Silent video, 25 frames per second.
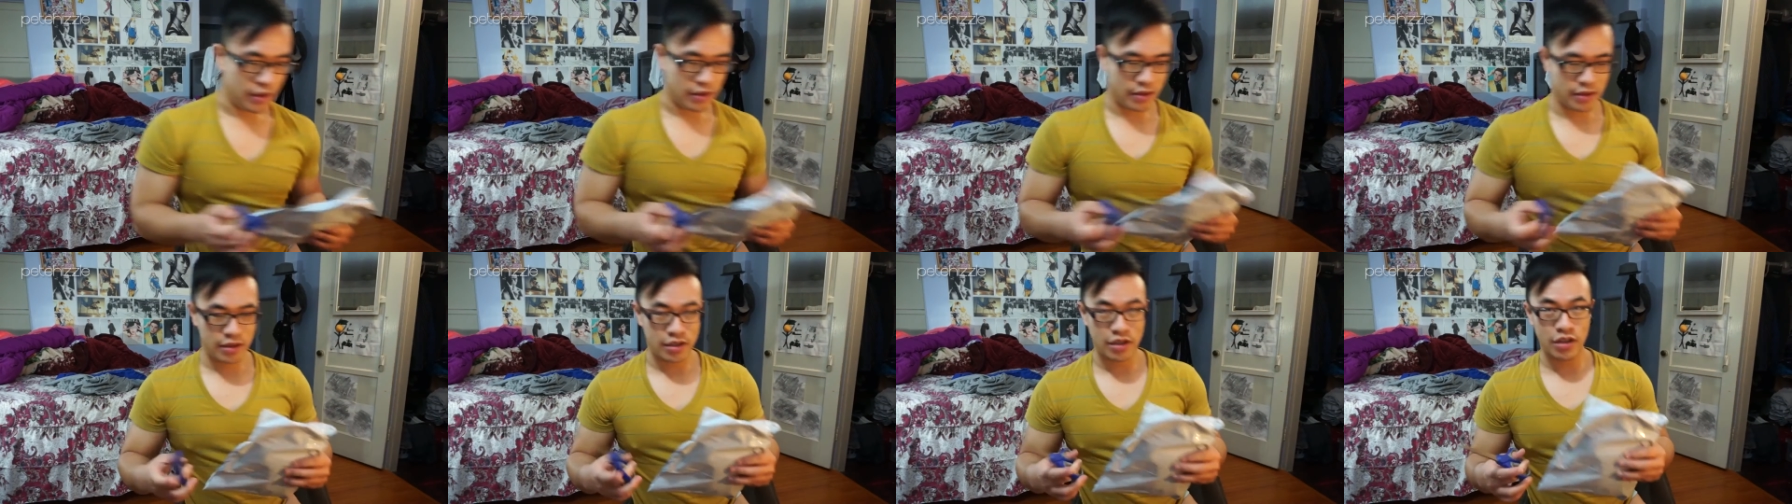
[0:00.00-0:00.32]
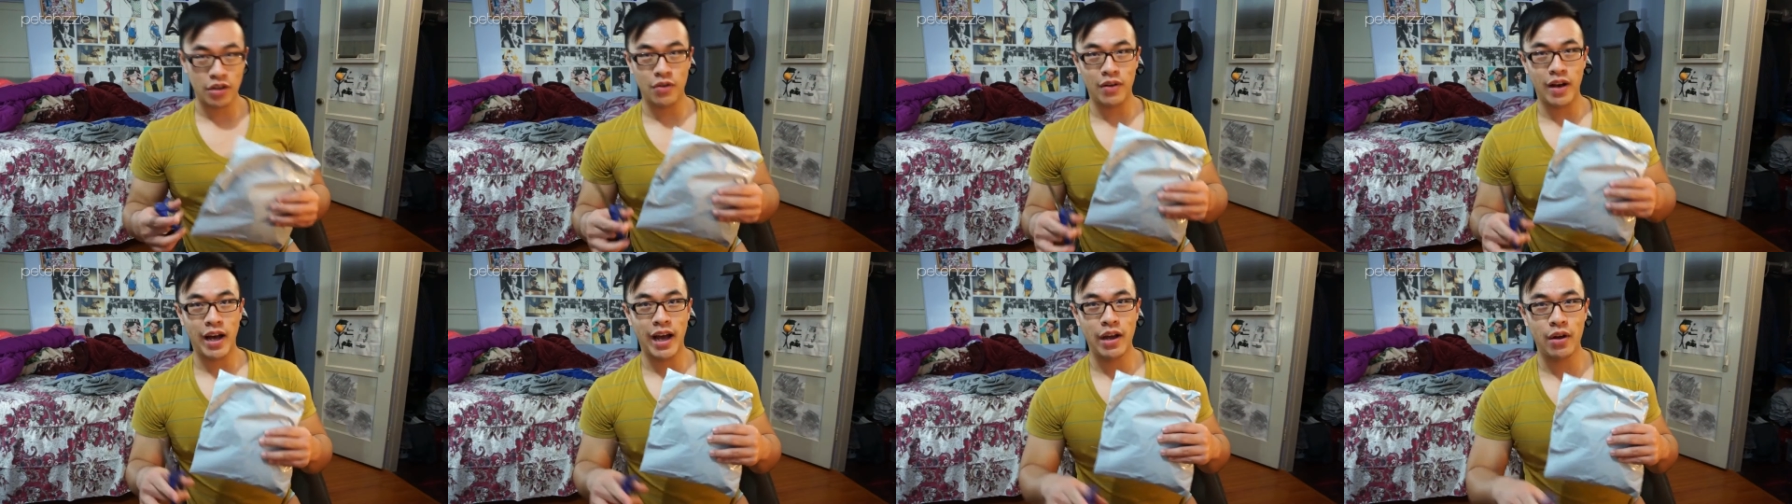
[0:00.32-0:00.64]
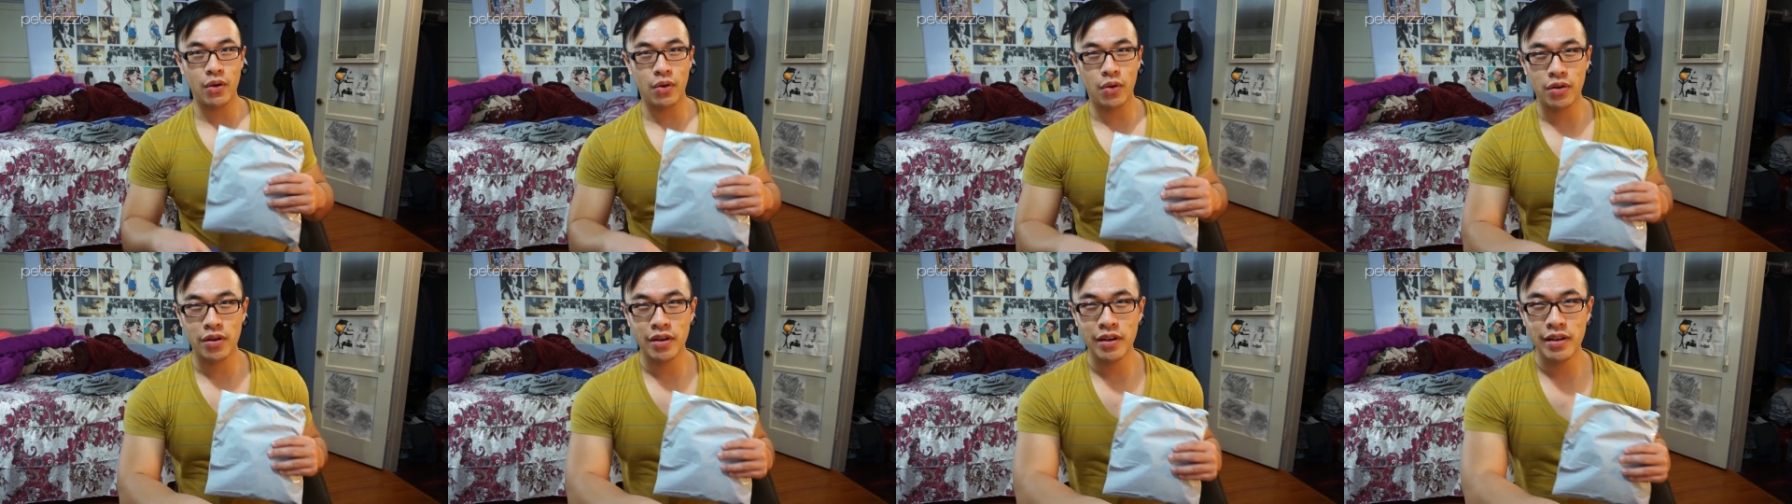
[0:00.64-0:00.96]
So I
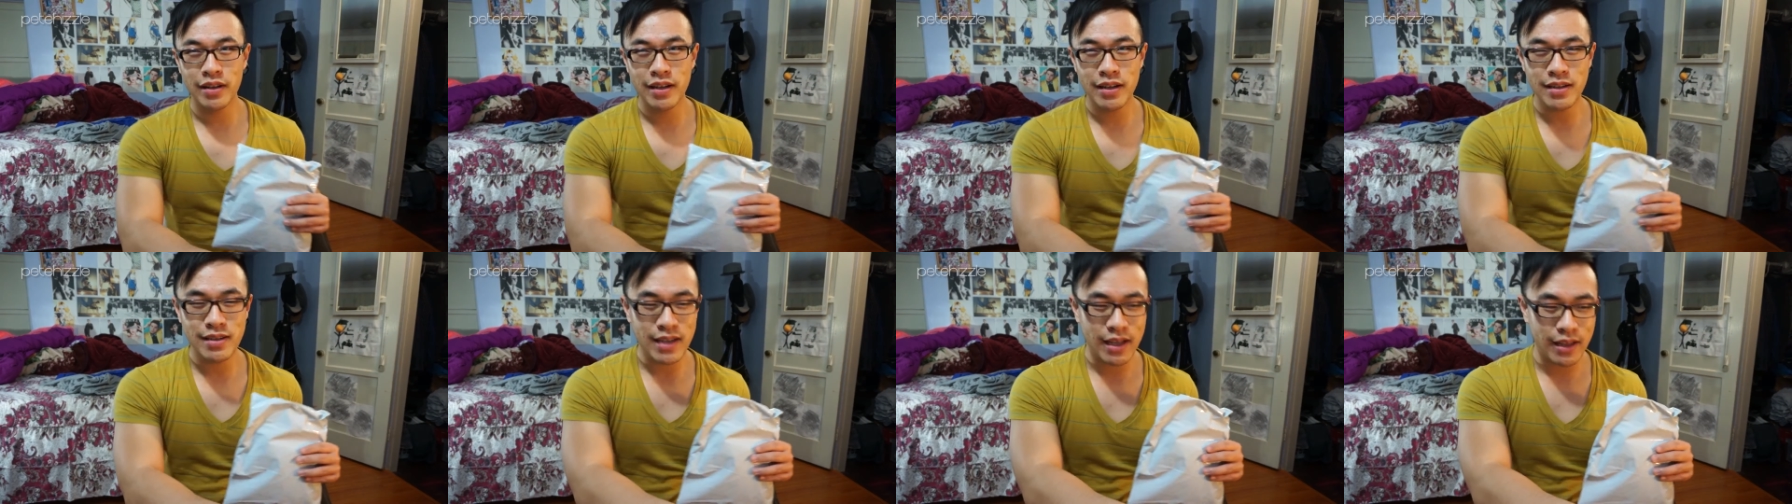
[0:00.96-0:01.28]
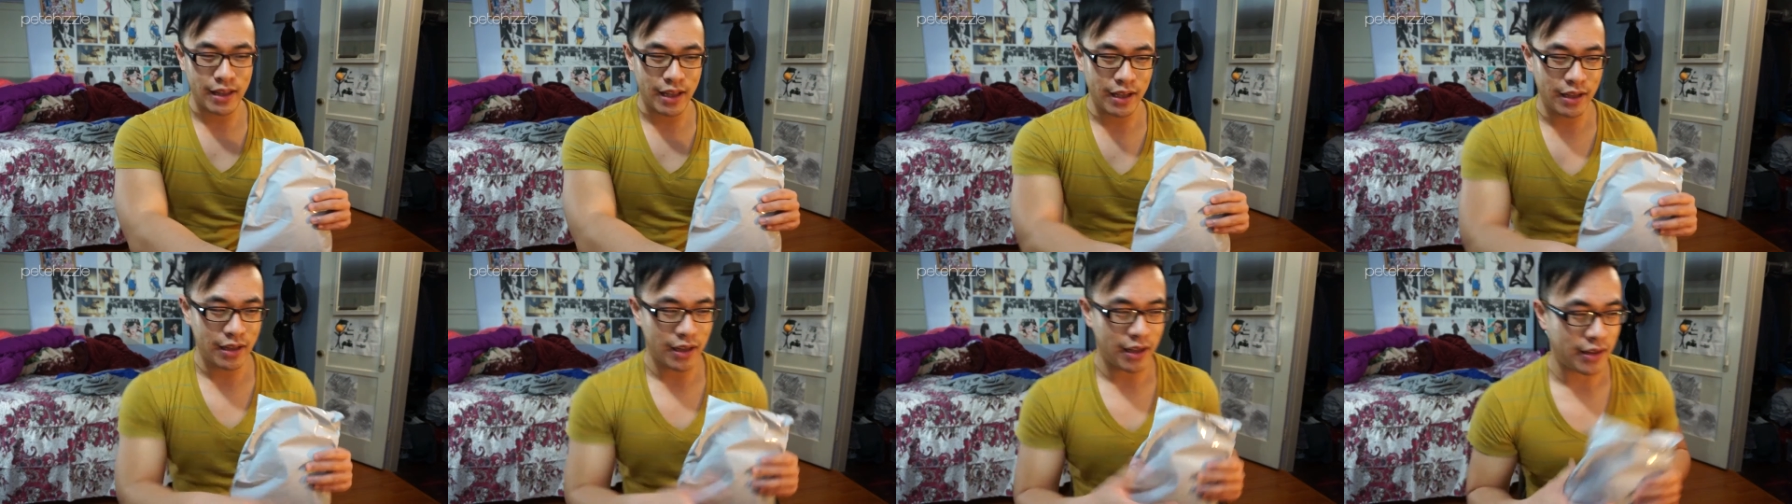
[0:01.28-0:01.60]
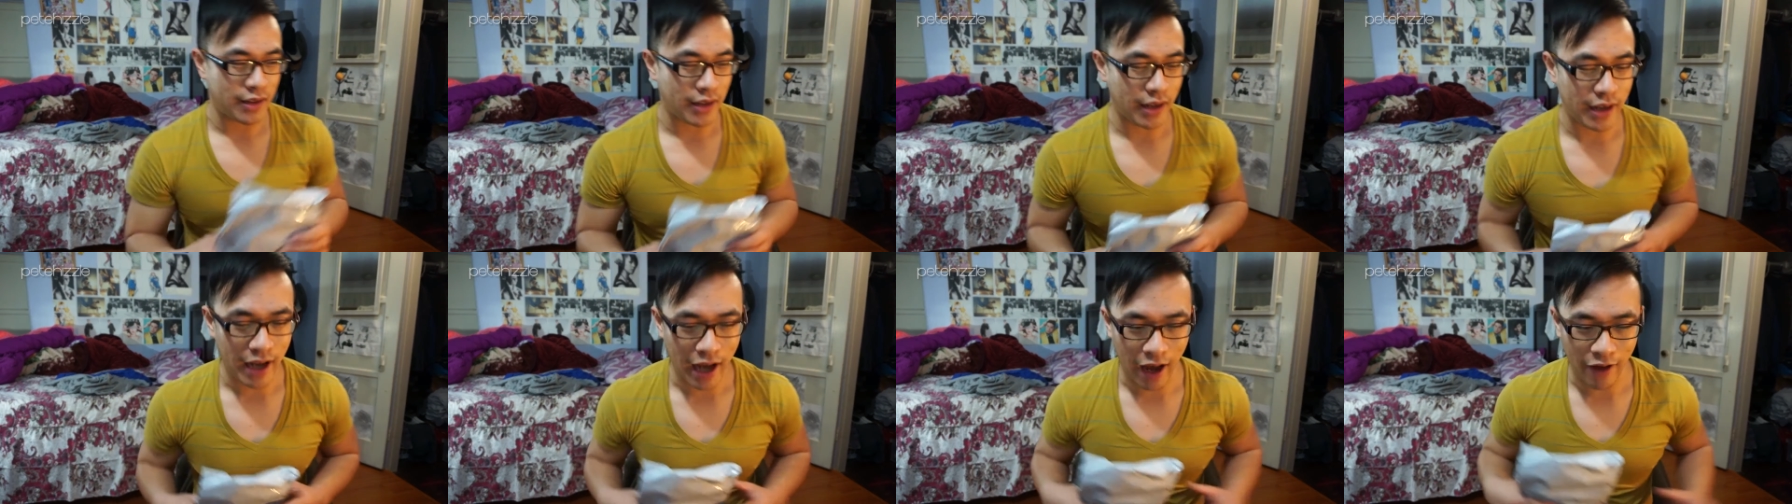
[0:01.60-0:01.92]
ordered this, I think the
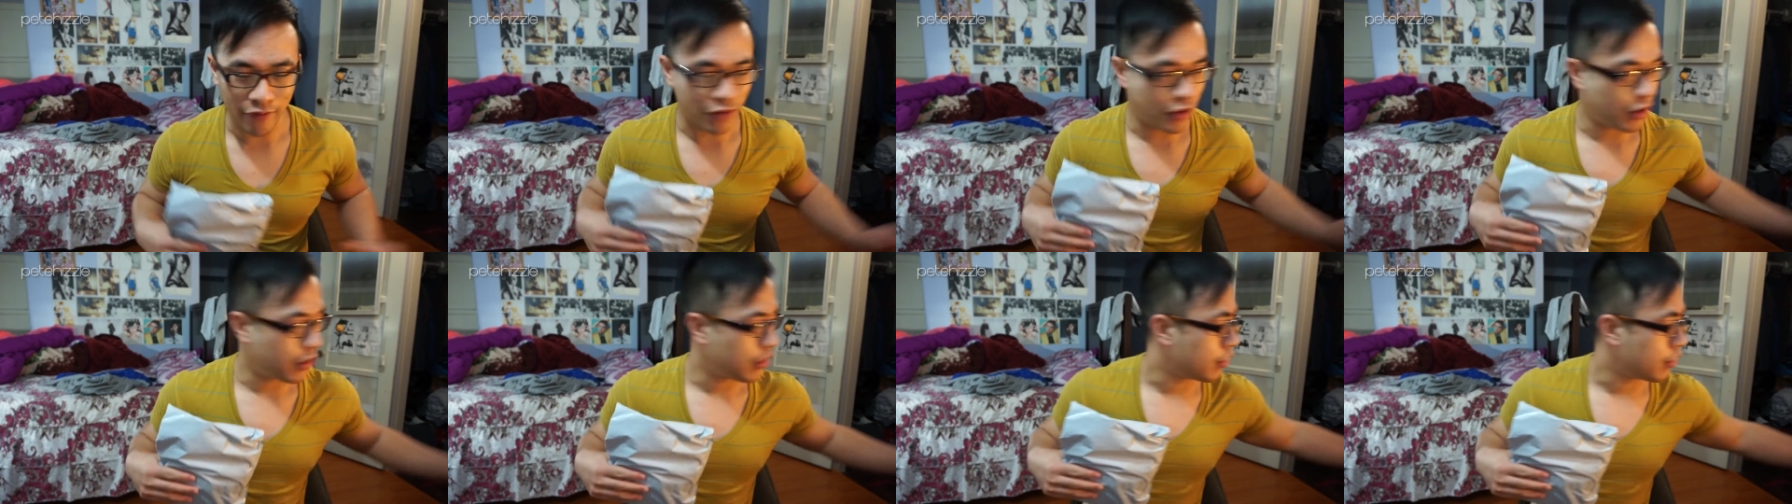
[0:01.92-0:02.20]
day after